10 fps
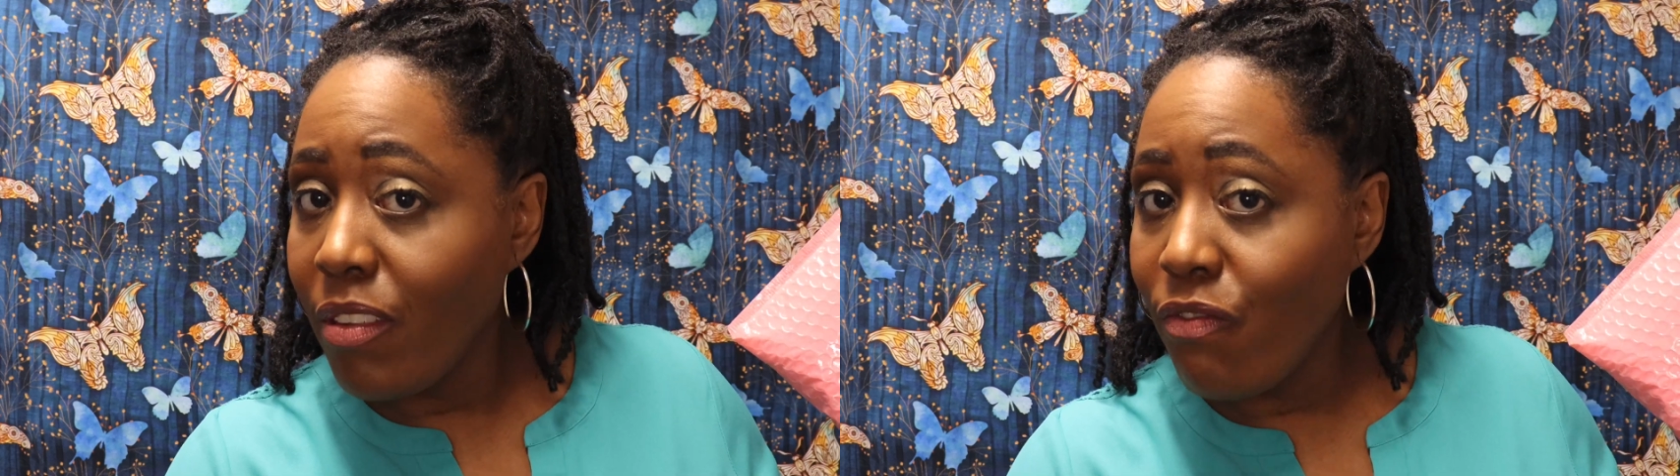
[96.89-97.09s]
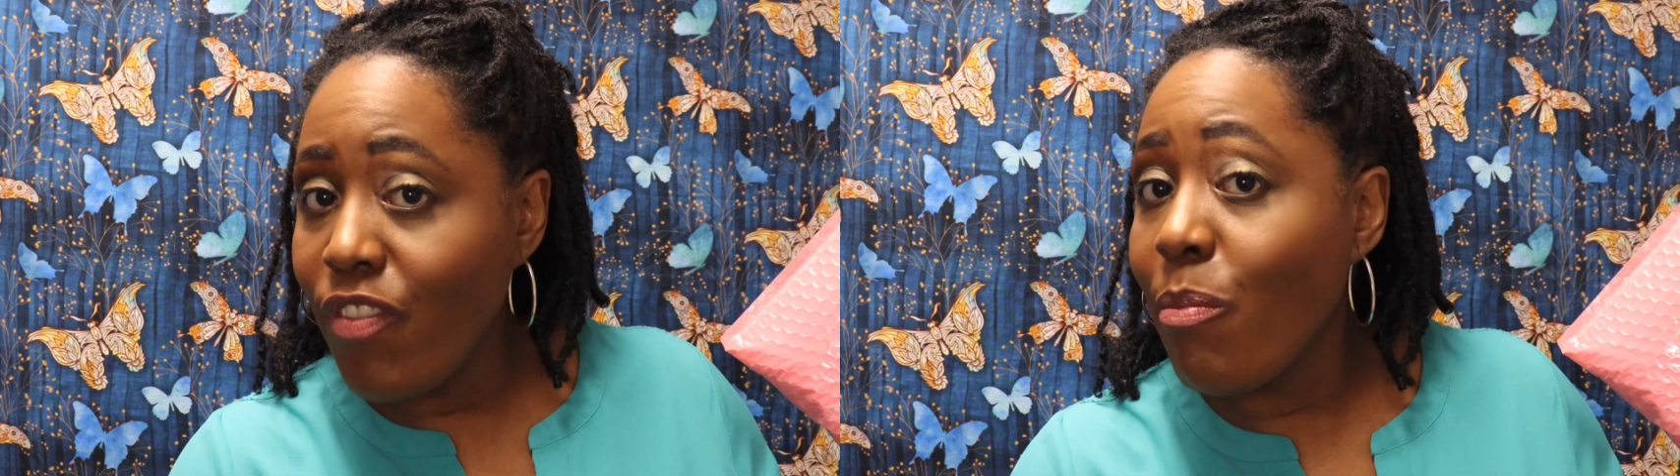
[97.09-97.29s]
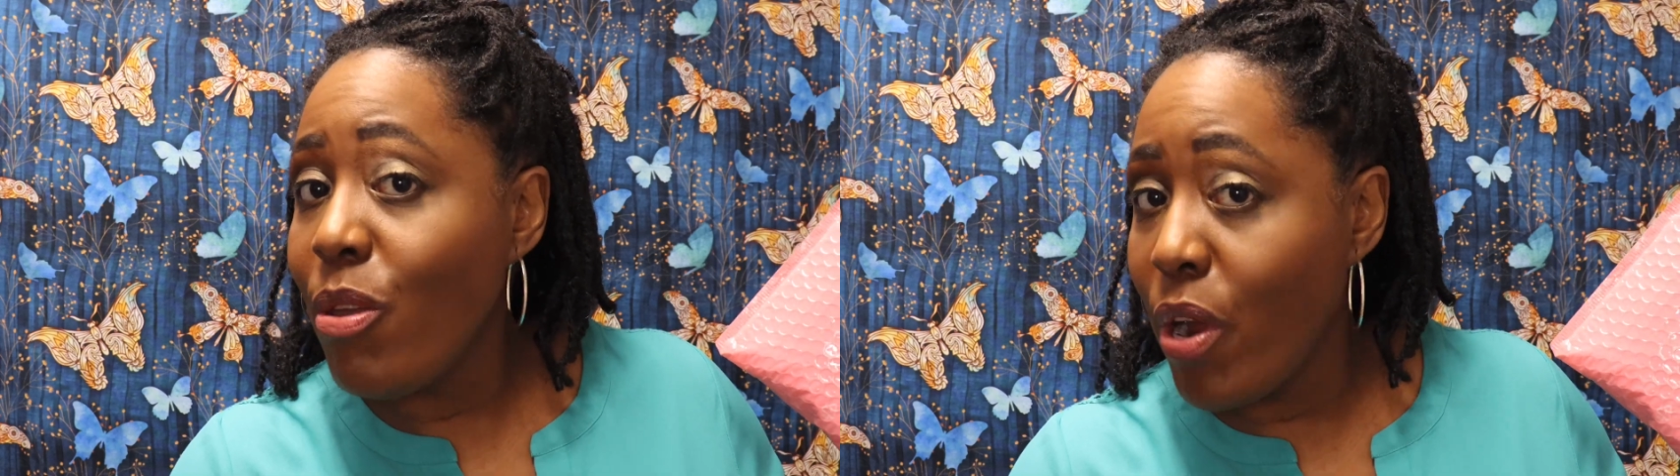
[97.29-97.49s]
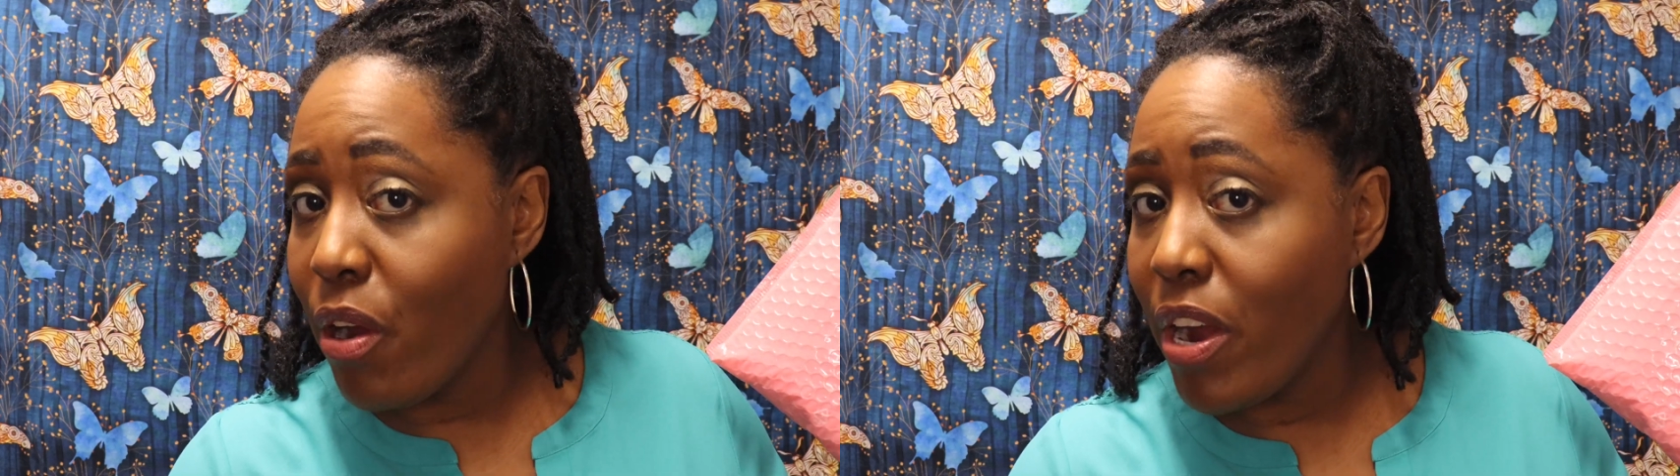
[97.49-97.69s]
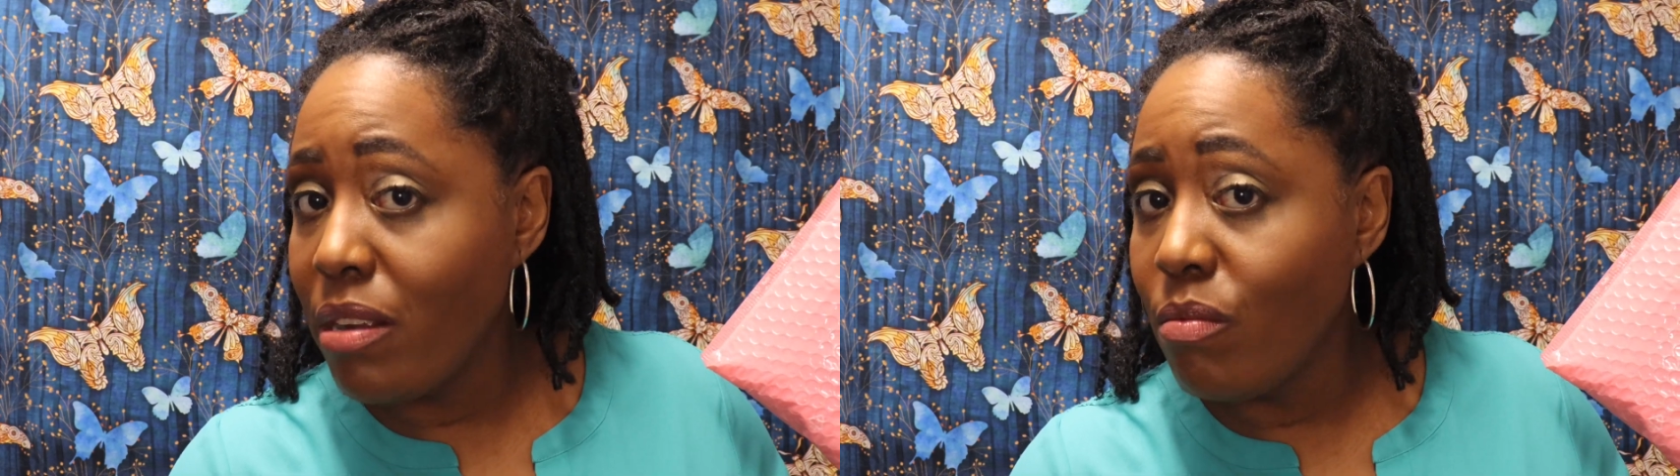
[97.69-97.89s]

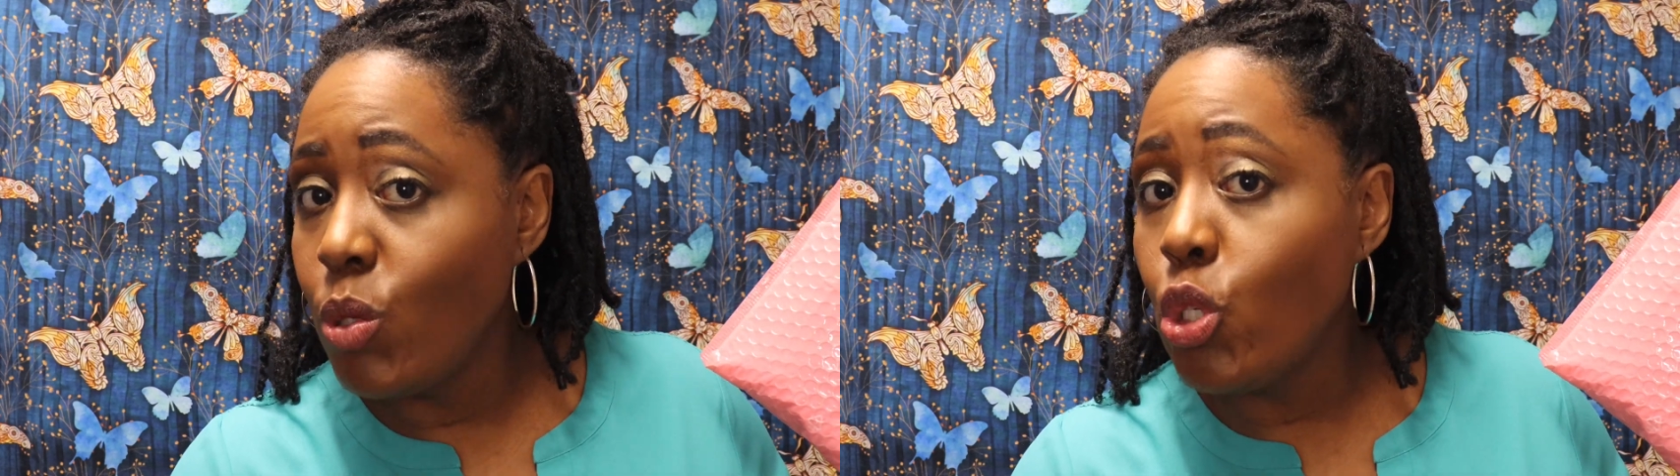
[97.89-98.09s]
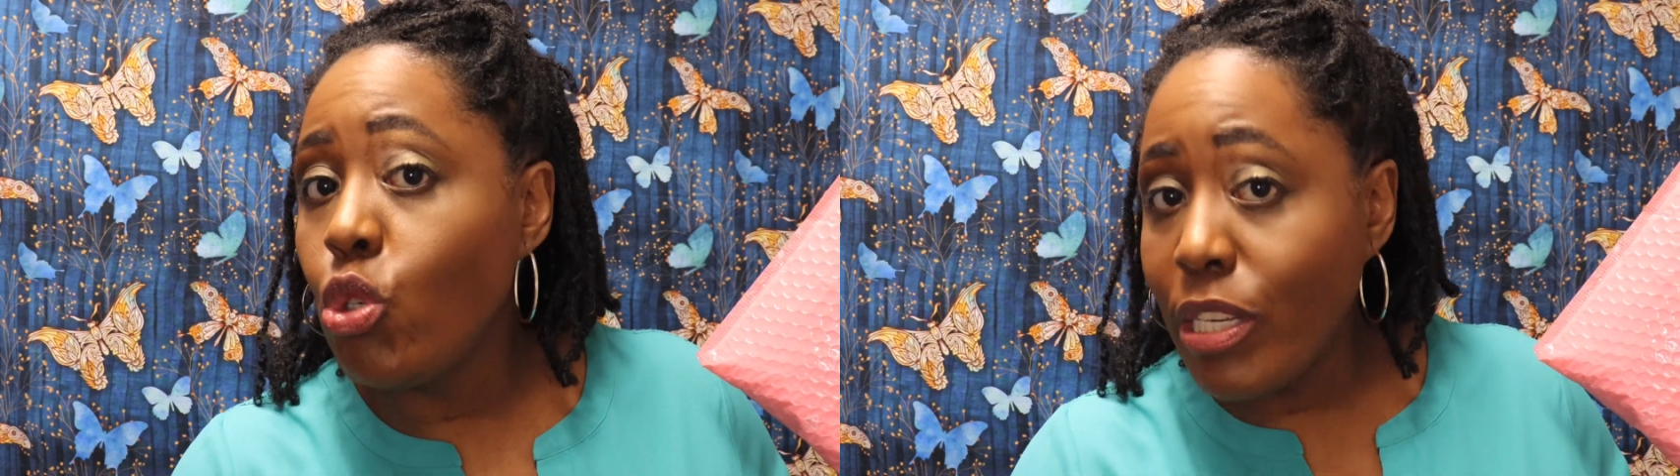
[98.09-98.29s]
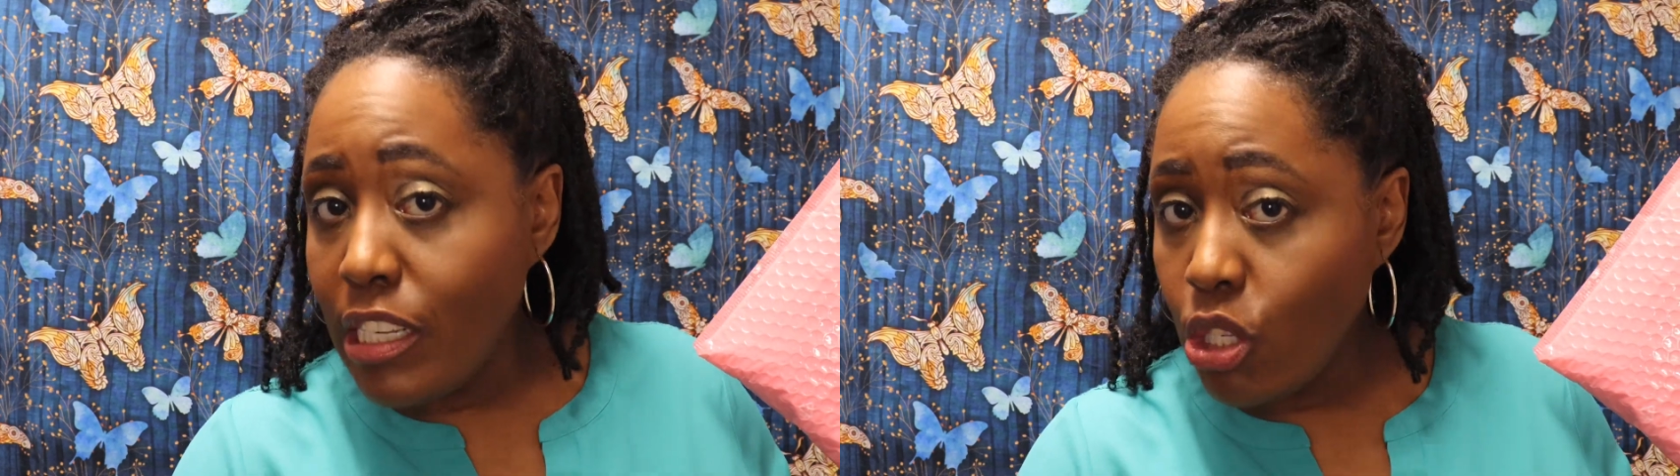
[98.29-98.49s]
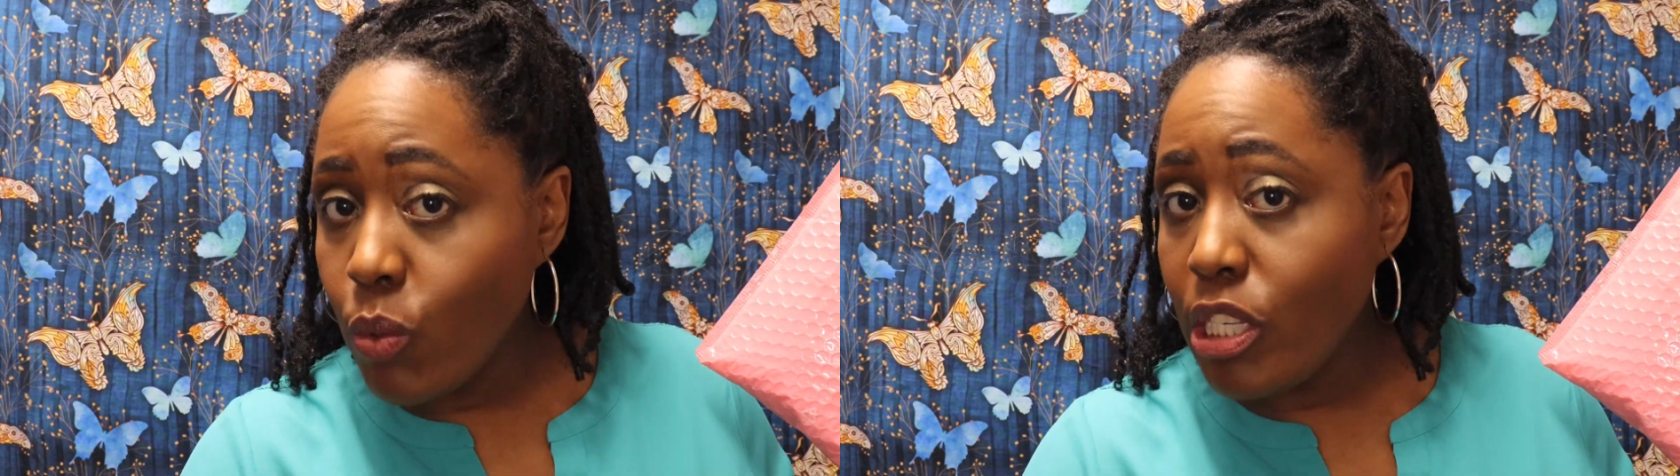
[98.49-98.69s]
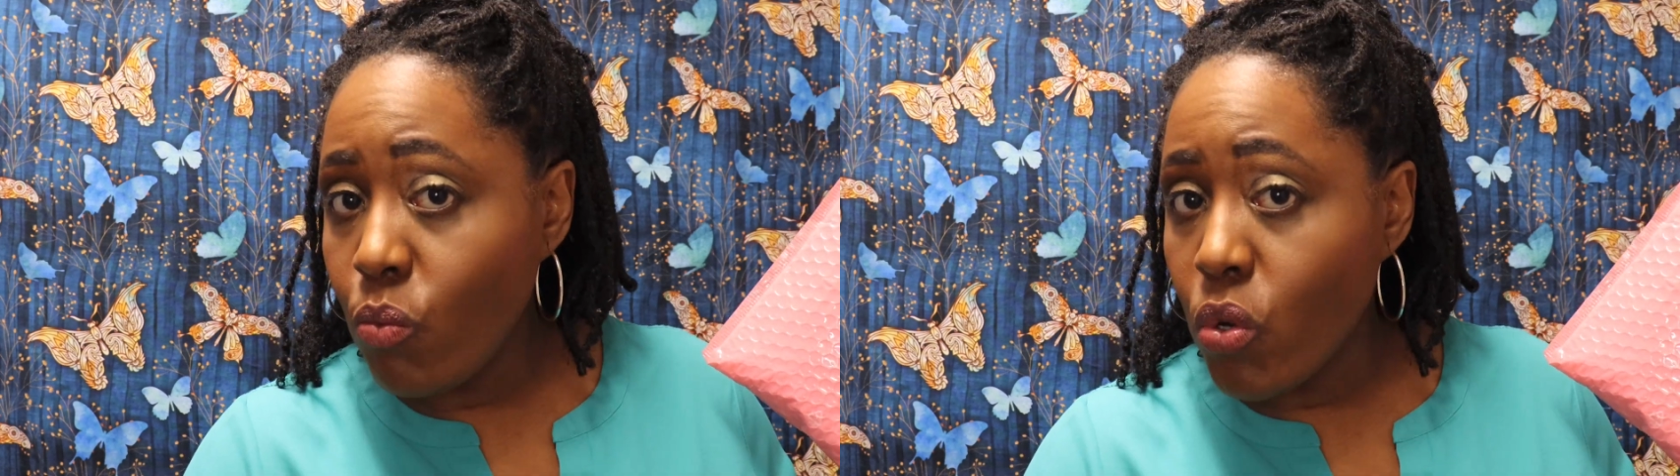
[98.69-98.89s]
February
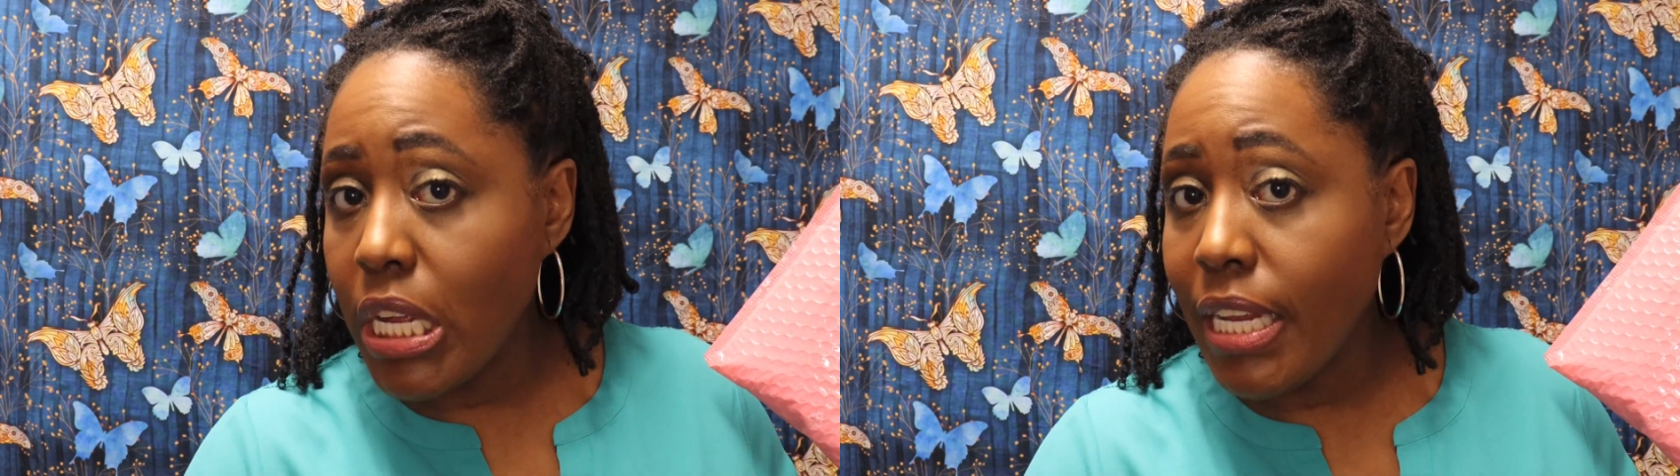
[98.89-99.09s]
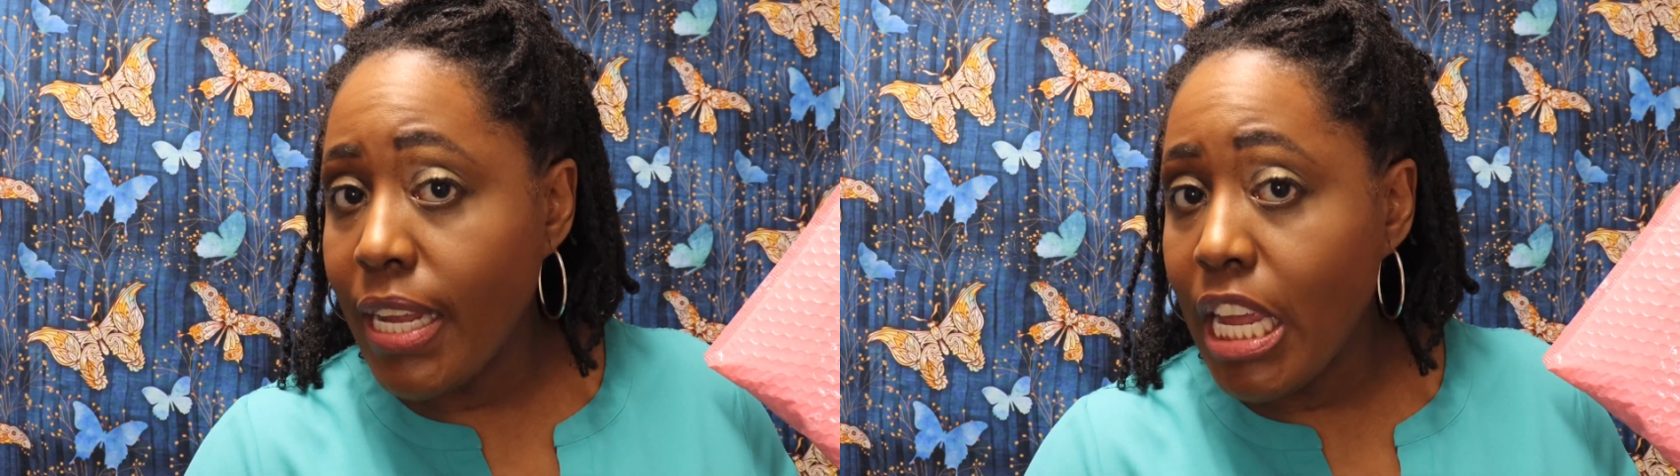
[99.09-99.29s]
2021